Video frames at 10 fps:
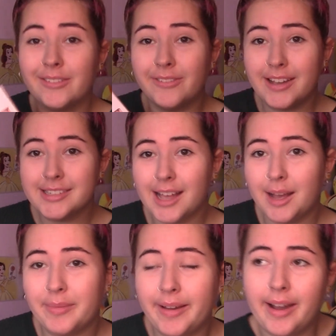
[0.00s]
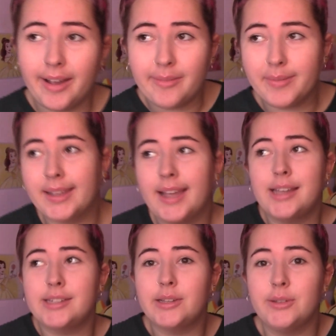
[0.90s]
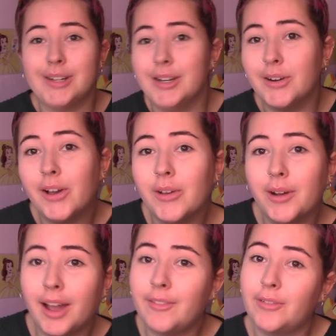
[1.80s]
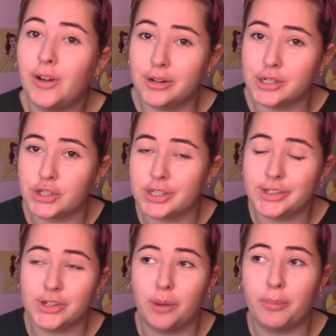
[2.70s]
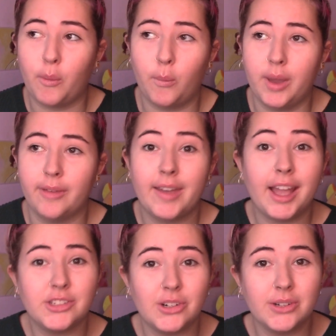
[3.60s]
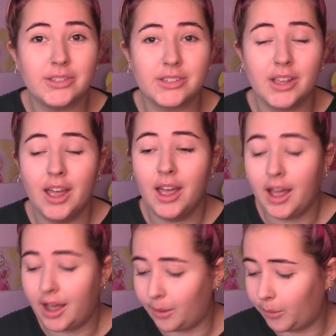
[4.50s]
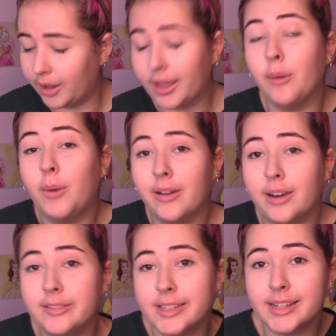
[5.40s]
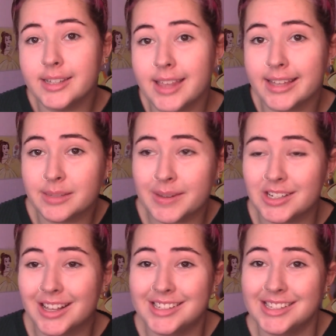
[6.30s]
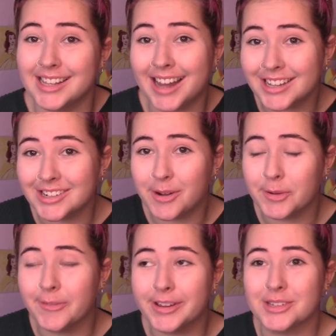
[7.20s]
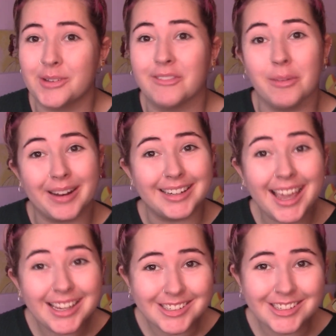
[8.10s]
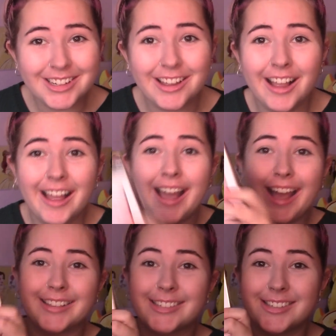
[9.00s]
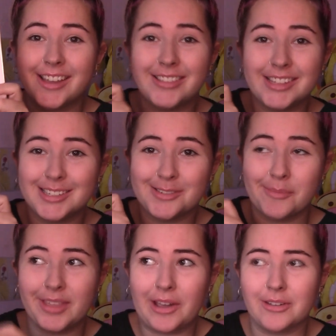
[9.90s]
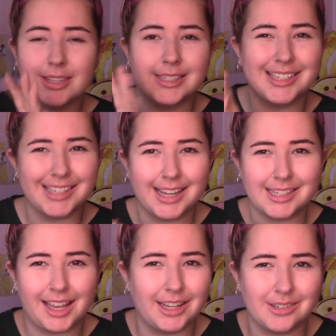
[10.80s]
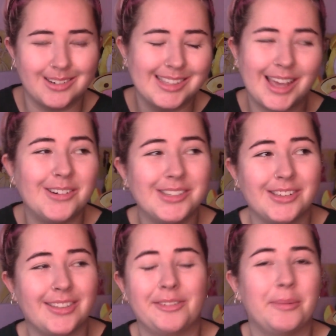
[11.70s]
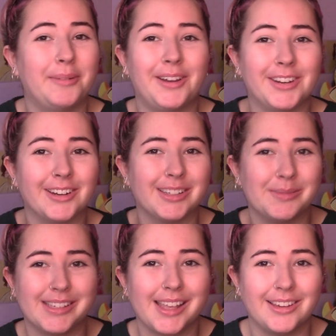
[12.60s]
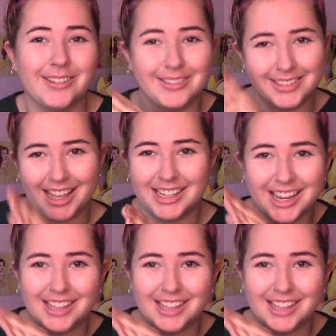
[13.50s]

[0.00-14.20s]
So first up, uh, in case you didn't know, I have a voluntary job with hedgehogs. I work at a wildlife centre that specialises in hedgehog rescue and rehabilitation, and so this is from the owners slash the hedgehogs. They always do that for my birthday and Christmas, they do slash